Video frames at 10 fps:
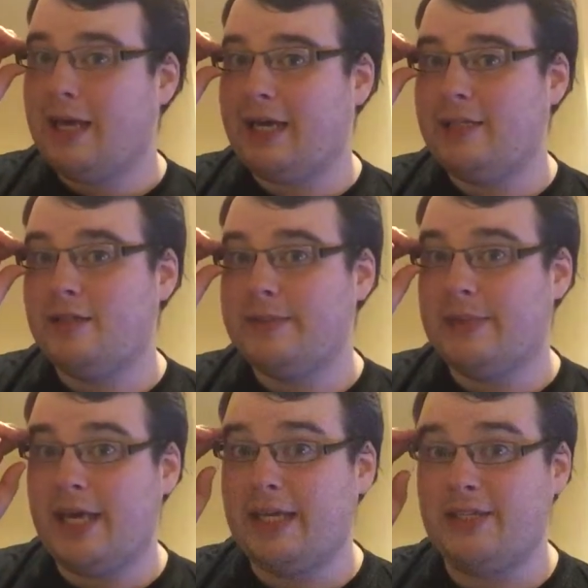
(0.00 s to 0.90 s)
And
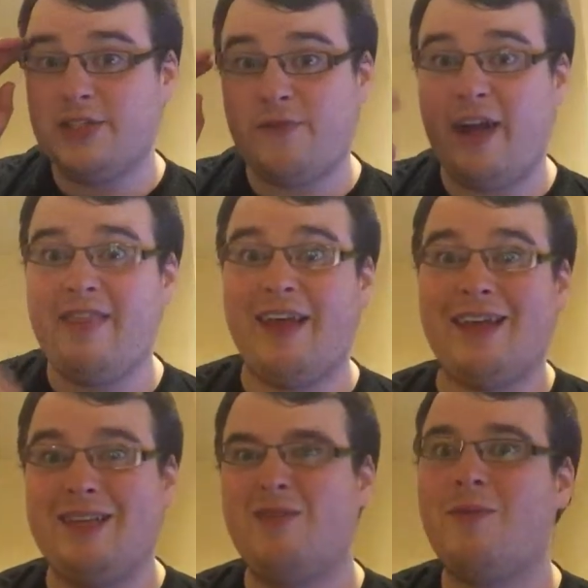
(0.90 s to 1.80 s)
yeah, he does find that,
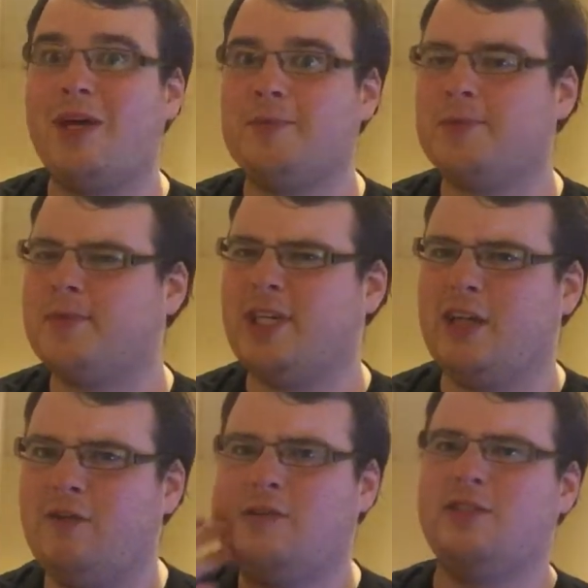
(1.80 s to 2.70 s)
and he helps
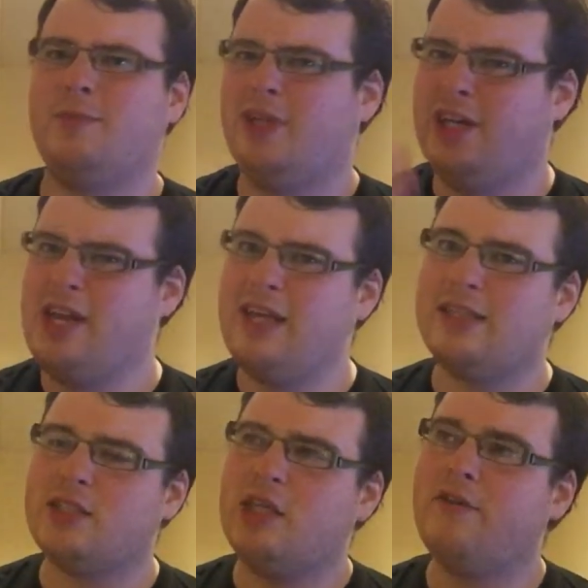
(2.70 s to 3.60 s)
himself to some honey
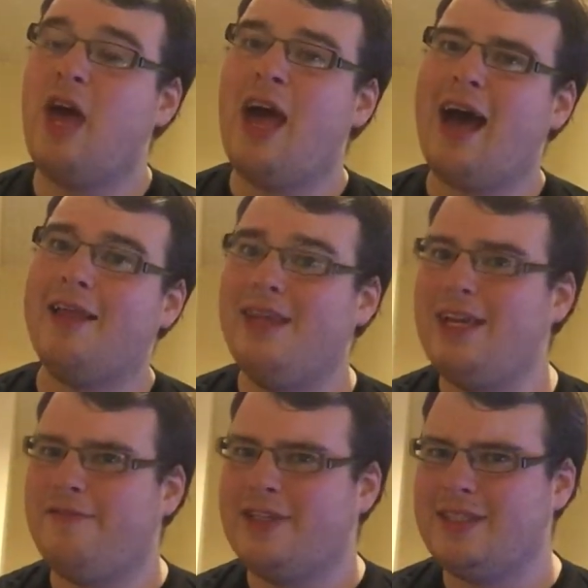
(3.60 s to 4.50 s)
and stuff. And then
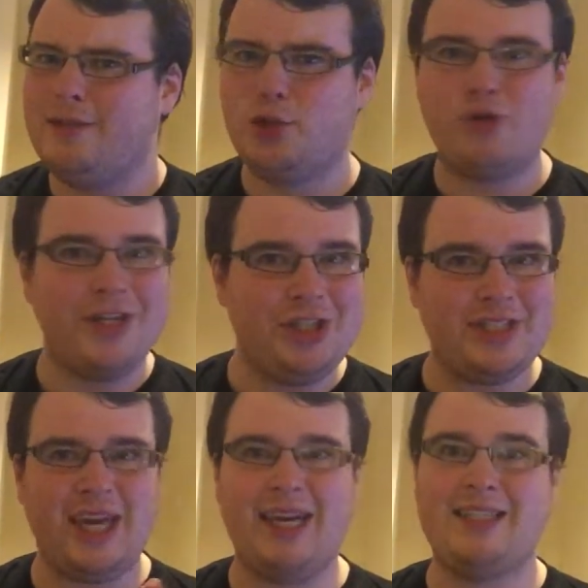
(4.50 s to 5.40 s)
he finds a little treasure
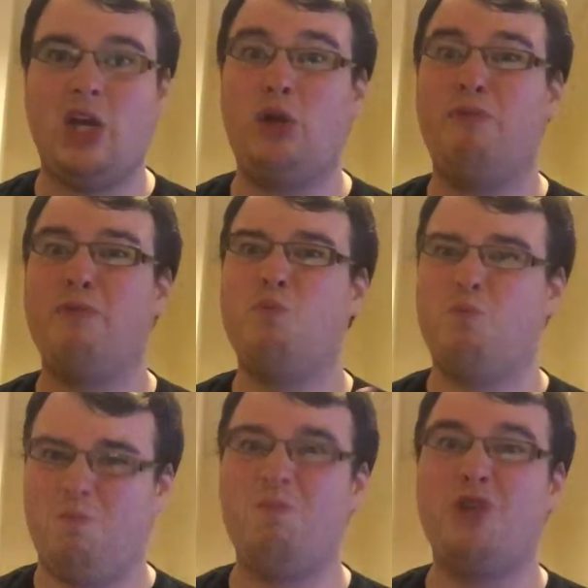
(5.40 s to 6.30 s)
chest that has a lot of
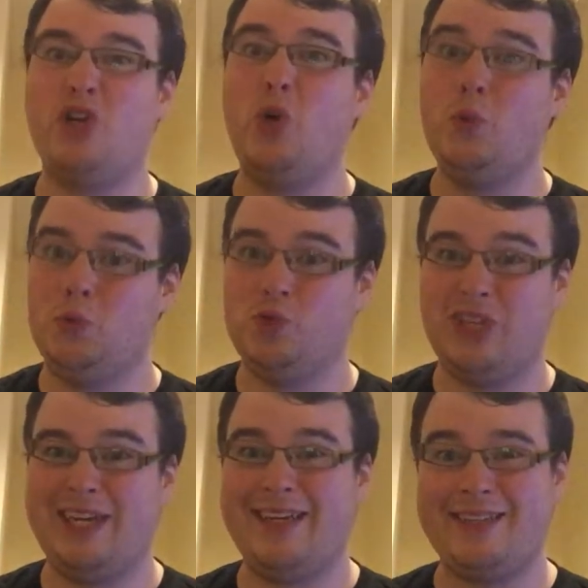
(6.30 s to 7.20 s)
gold
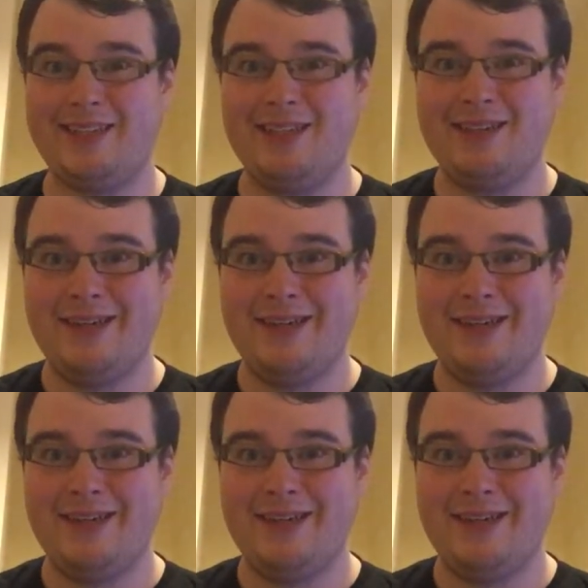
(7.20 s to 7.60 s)
in it.